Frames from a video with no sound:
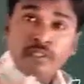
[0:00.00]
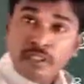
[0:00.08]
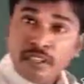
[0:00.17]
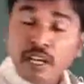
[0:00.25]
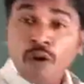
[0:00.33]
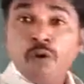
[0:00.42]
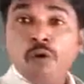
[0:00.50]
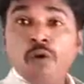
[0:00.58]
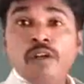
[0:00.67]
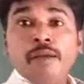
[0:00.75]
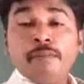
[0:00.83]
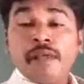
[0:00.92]
the
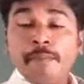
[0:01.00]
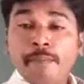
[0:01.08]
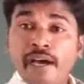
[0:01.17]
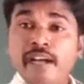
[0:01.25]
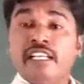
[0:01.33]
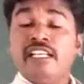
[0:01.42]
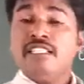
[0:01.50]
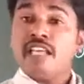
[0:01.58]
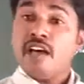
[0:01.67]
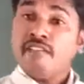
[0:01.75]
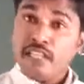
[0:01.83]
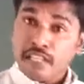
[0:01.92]
whole number part is
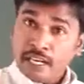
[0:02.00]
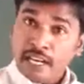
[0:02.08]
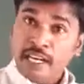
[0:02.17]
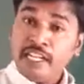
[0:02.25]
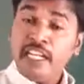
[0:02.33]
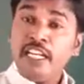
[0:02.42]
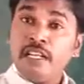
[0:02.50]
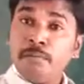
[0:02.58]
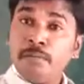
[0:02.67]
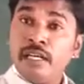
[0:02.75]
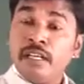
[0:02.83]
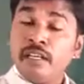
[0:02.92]
having any
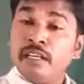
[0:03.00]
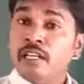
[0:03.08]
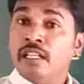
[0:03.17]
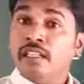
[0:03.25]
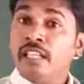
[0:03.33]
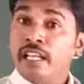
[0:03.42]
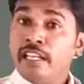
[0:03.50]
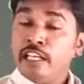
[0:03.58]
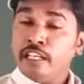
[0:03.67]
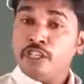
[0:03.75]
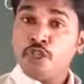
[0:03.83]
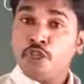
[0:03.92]
number, then
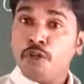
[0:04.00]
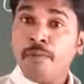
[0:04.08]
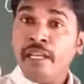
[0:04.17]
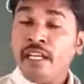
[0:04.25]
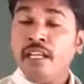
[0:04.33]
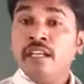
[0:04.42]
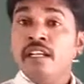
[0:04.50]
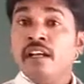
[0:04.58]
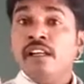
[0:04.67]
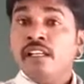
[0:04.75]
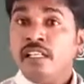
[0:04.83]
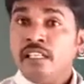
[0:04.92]
it should be
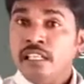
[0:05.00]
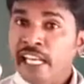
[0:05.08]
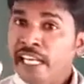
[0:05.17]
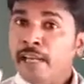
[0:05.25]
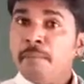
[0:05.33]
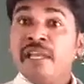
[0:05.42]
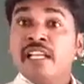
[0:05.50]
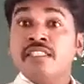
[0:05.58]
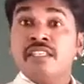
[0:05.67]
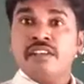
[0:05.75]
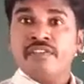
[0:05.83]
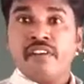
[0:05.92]
in
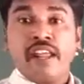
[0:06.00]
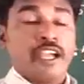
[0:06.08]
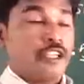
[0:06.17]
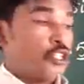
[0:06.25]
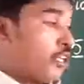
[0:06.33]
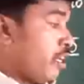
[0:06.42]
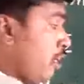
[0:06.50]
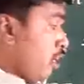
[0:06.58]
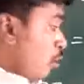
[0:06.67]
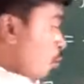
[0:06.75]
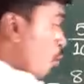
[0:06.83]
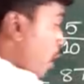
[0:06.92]
mixed
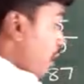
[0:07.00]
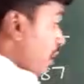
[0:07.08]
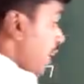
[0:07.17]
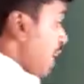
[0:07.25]
fraction. 1